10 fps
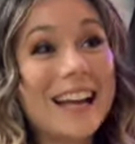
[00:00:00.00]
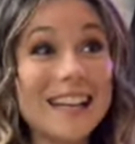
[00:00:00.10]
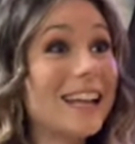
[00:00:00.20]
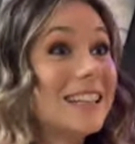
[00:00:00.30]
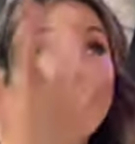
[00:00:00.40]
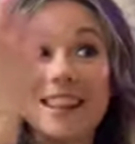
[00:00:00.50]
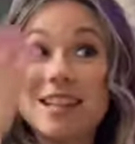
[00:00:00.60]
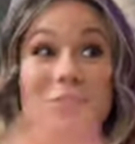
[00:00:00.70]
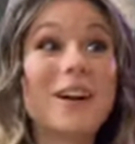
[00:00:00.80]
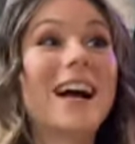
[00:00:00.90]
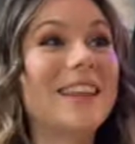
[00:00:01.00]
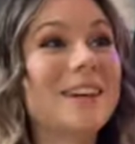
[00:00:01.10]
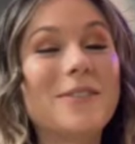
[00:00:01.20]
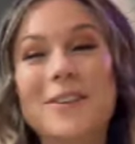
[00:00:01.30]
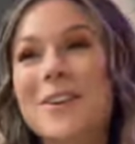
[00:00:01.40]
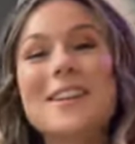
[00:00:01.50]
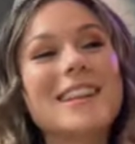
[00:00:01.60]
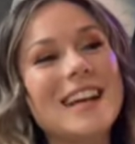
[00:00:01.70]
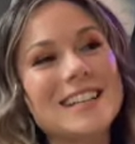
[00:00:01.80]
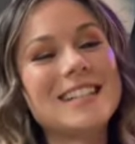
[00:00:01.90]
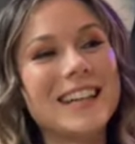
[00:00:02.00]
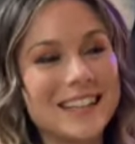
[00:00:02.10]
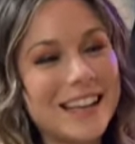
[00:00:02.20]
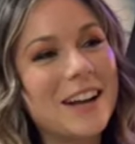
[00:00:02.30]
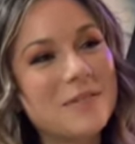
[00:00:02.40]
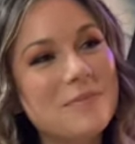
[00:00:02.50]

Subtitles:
Yeah, well. That's right, and then we're on to the next year, yeah.